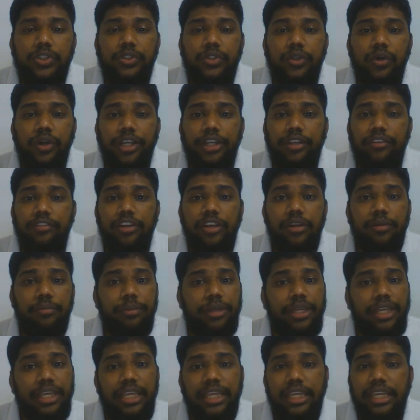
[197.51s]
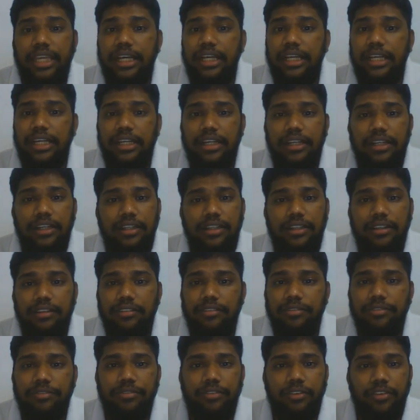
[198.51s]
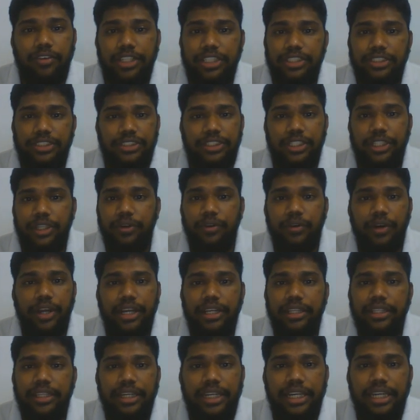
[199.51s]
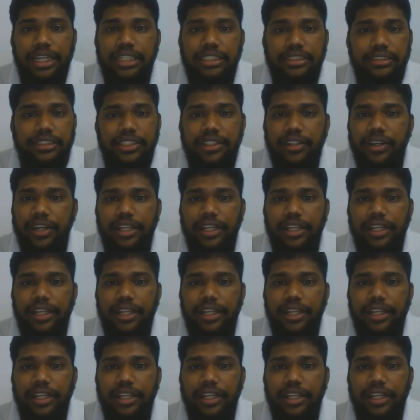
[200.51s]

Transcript: So it will be 4s0 and 3d0,